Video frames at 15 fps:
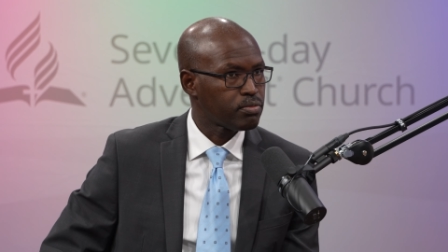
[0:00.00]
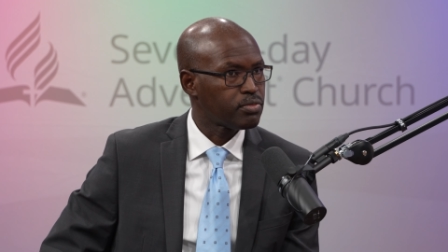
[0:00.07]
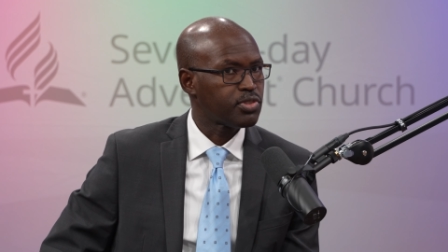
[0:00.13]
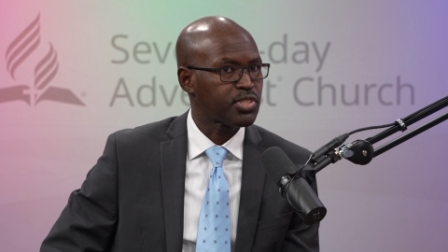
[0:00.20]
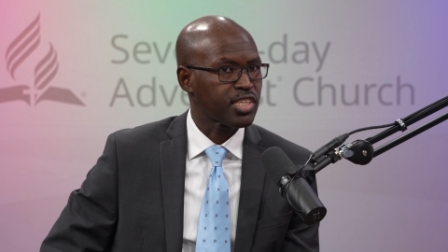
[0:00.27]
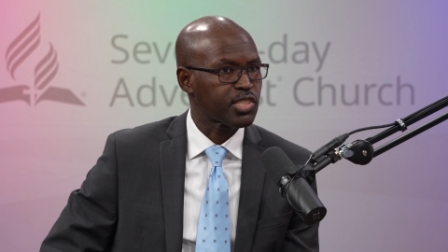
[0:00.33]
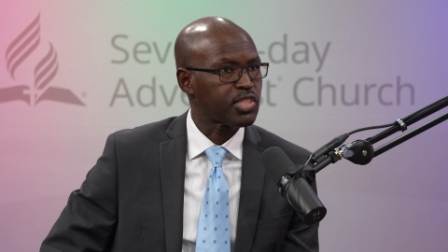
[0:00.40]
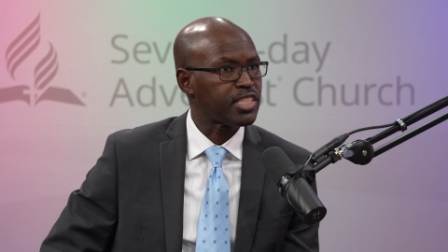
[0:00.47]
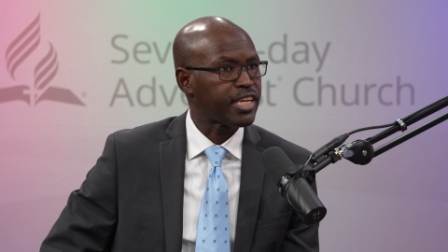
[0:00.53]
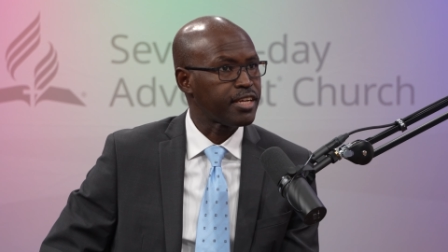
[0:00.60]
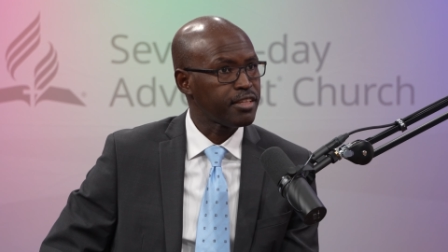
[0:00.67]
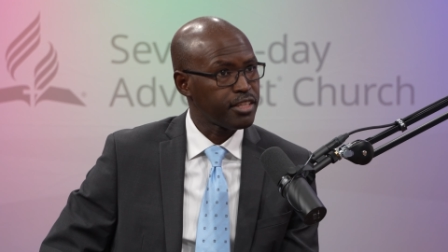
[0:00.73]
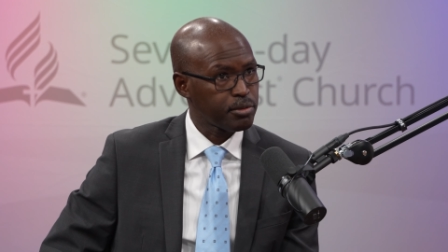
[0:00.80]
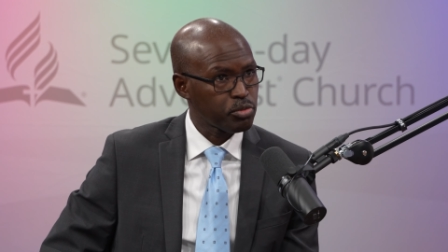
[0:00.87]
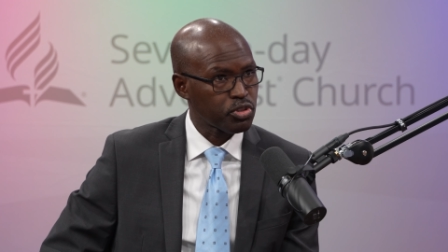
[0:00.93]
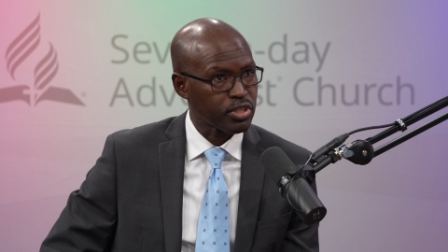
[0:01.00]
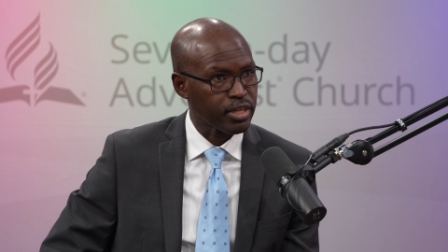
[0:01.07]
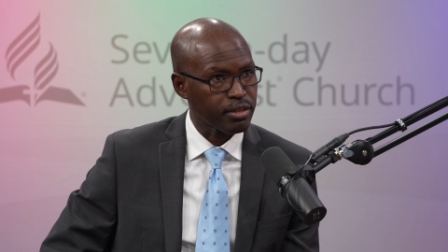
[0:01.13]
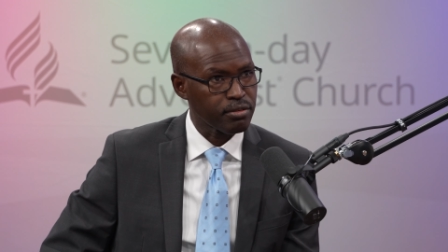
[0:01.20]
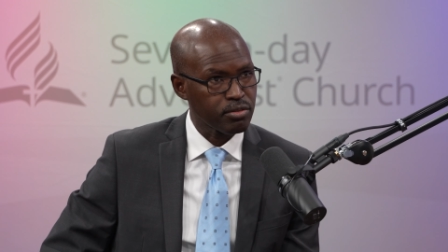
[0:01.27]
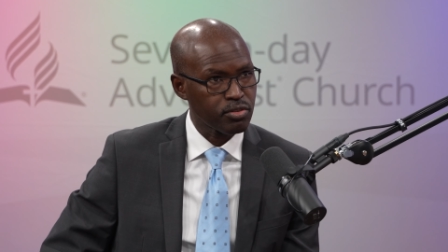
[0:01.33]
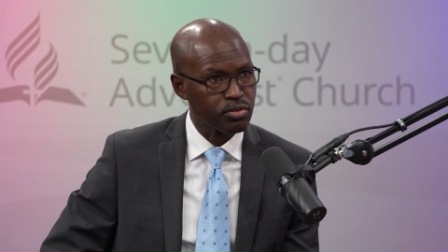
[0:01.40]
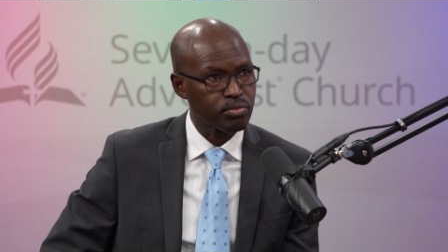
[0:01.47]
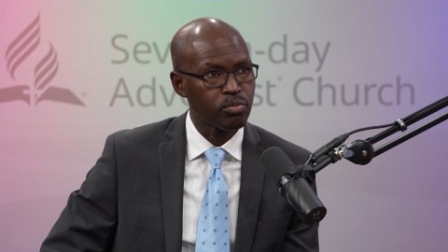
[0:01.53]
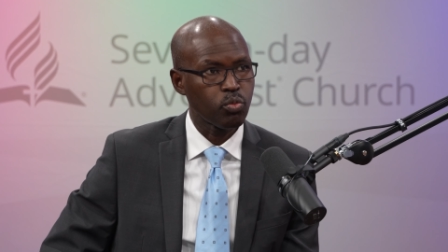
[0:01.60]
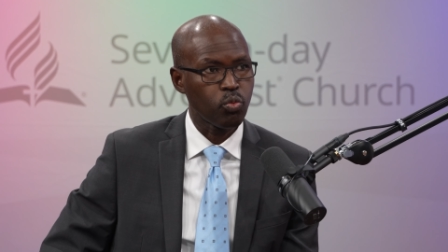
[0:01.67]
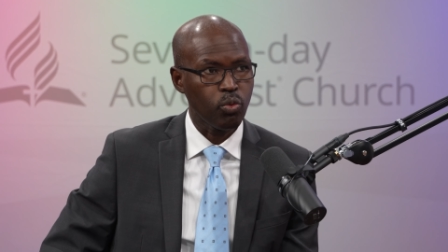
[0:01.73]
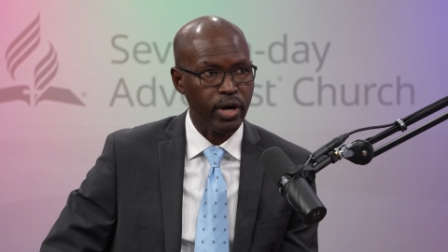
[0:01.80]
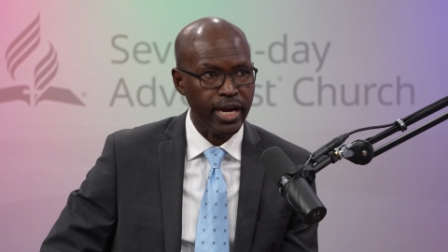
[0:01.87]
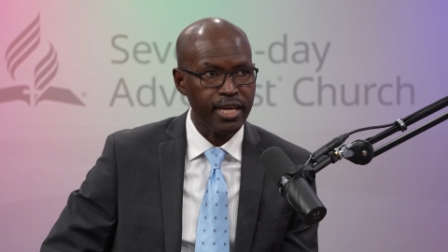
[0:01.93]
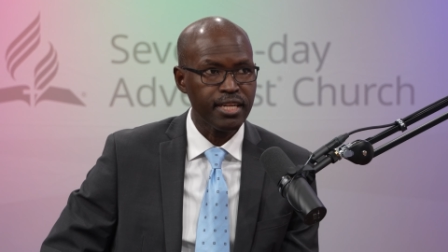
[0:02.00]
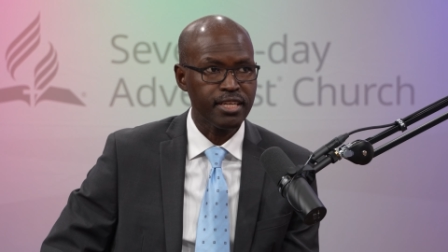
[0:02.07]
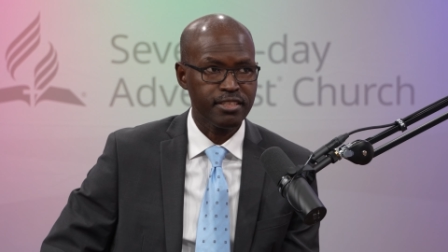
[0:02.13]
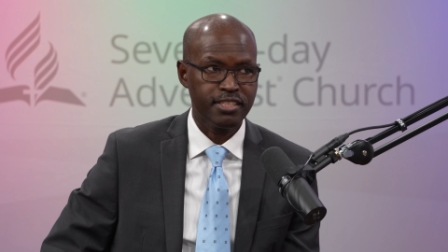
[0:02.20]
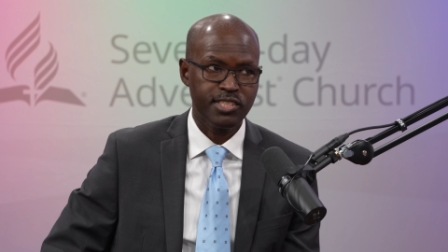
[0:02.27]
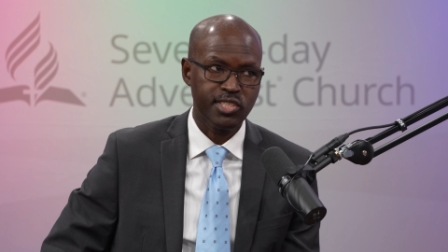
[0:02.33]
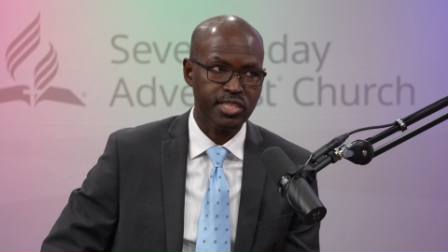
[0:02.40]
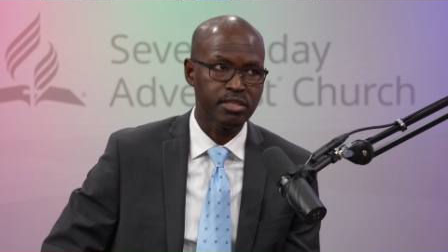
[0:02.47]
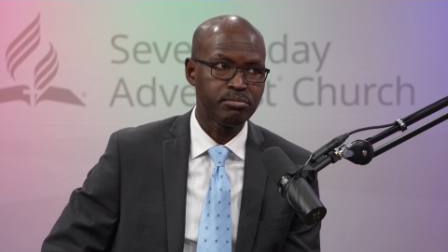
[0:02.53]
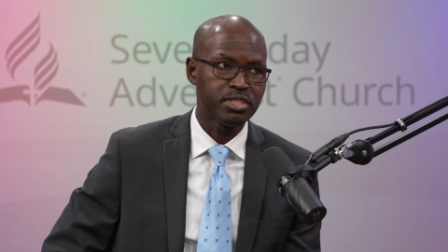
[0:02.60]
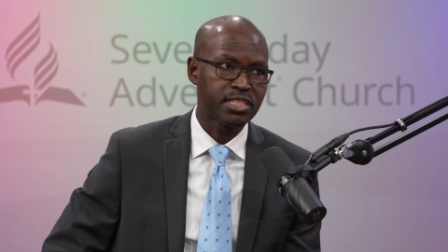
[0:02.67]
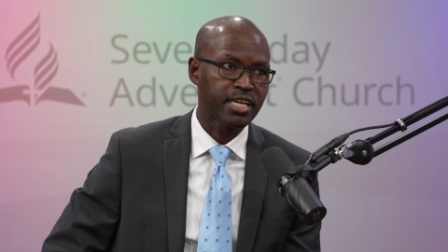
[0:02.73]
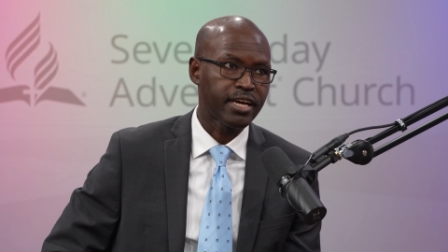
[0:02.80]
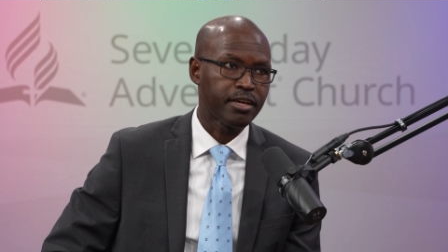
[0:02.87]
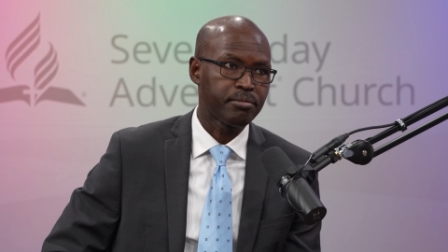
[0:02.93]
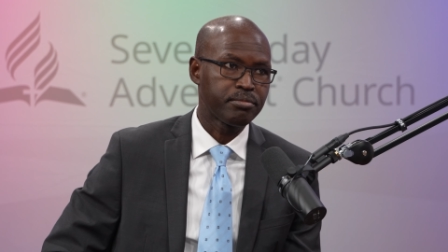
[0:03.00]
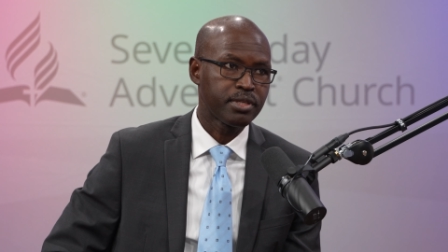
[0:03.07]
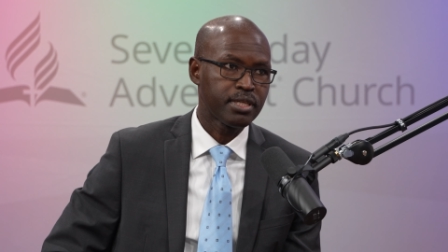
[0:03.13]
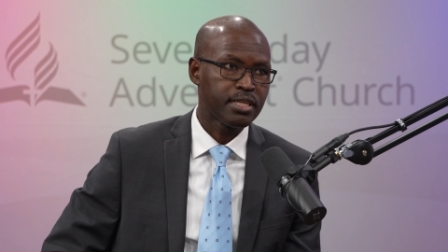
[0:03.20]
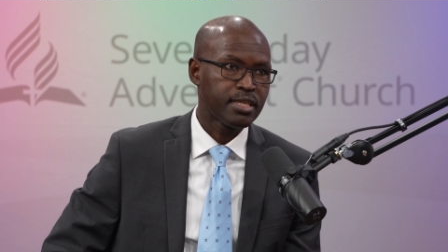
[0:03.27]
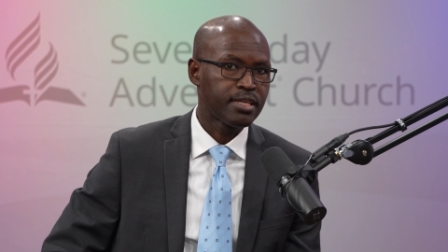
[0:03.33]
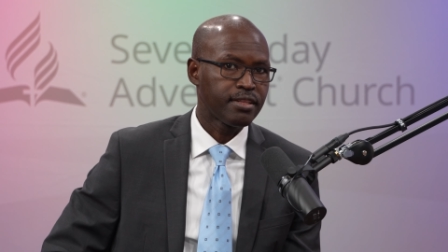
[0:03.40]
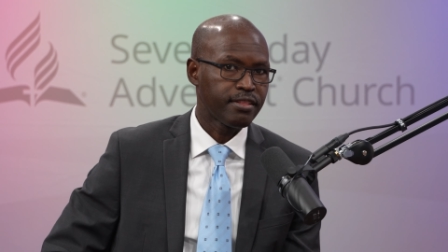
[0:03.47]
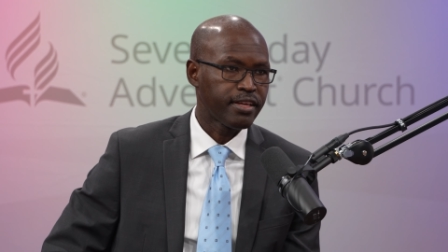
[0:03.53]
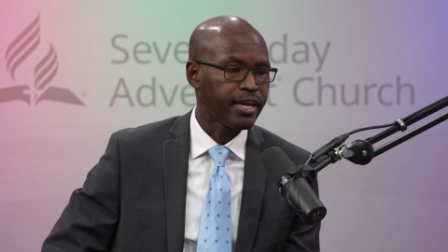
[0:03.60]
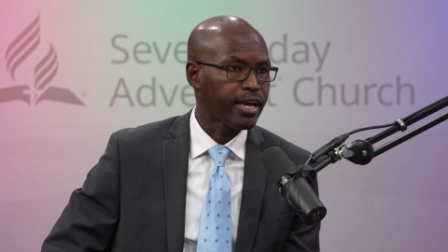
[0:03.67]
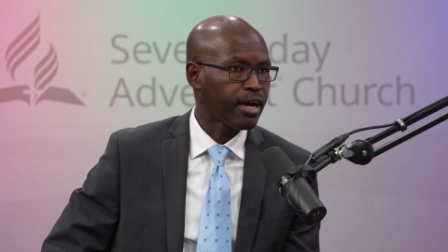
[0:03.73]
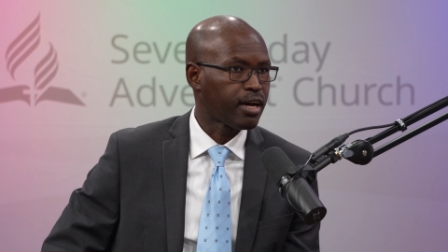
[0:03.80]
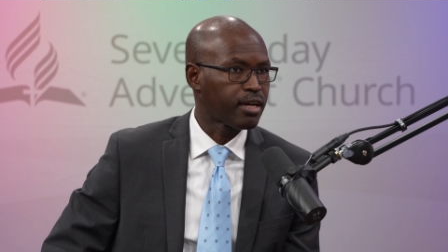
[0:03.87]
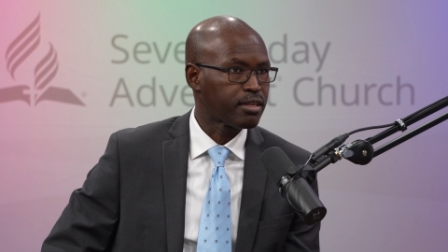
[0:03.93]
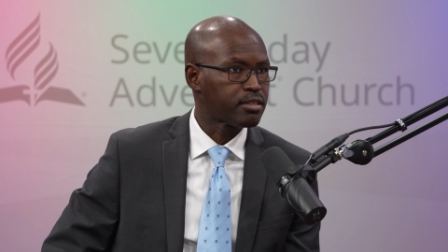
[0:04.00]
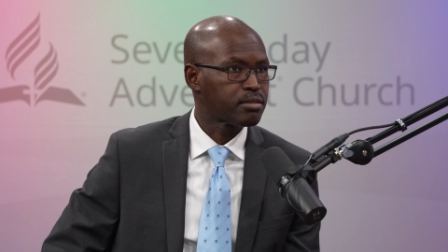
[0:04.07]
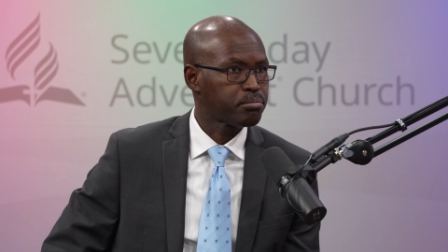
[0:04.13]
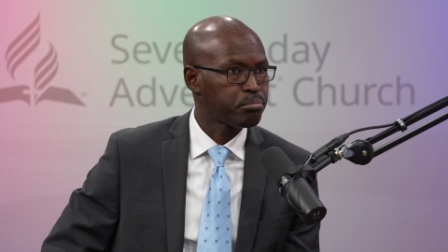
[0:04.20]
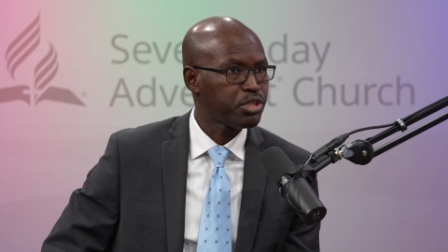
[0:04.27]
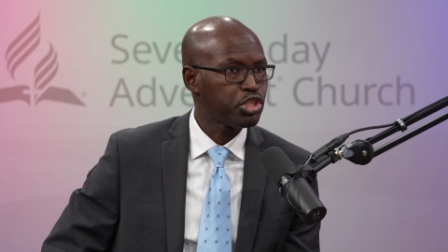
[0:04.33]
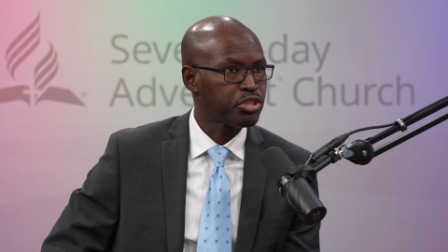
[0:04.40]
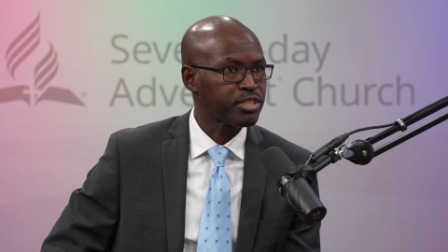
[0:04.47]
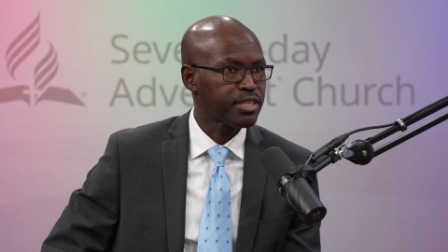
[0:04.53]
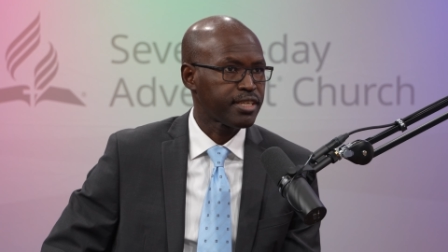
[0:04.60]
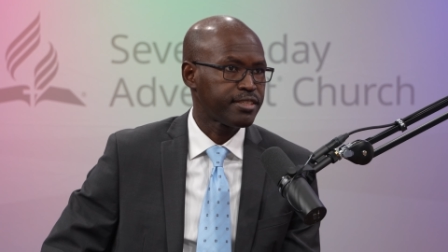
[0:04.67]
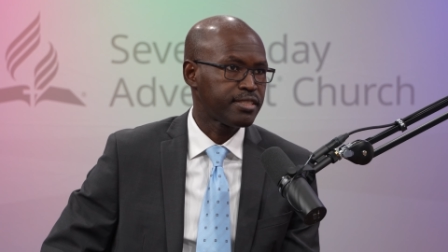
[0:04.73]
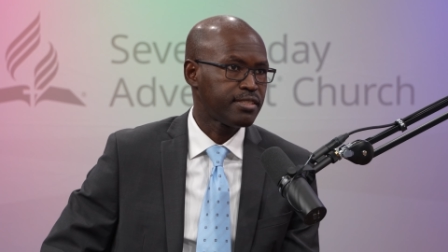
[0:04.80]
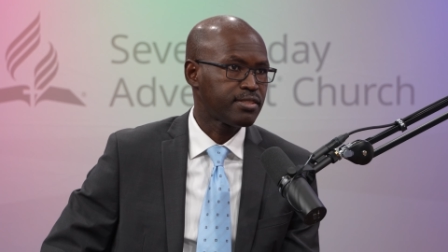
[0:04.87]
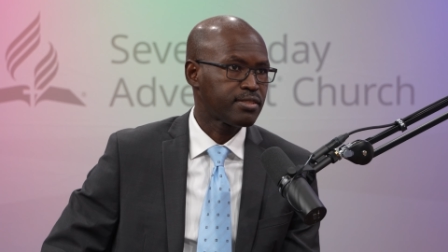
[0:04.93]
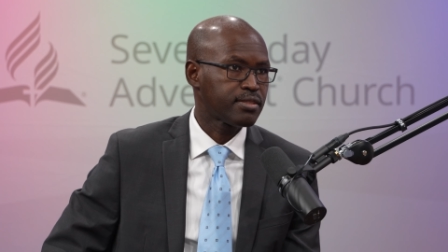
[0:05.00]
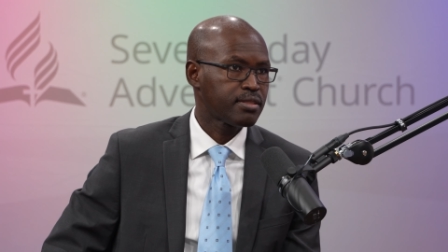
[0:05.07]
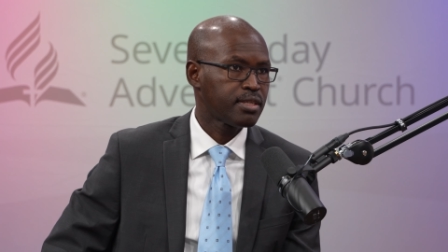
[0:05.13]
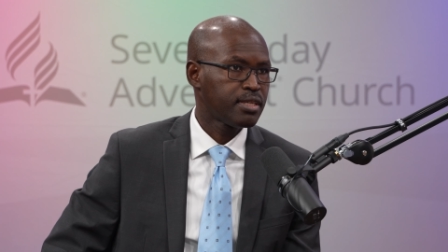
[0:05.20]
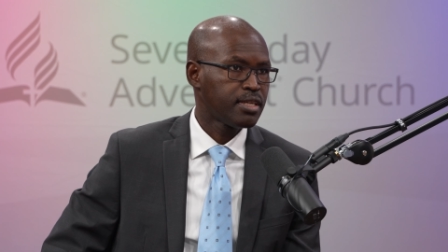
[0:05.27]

sustain themselves, while at the same time they are missionaries.